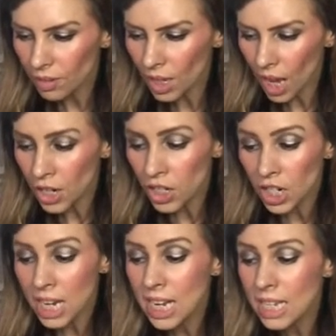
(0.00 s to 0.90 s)
and
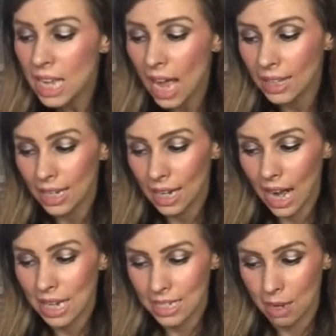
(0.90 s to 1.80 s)
she's had the
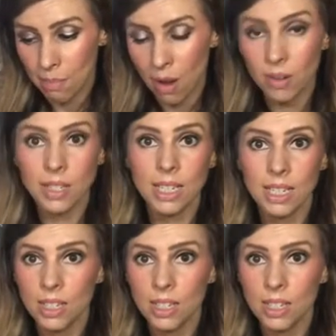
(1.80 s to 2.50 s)
classic box since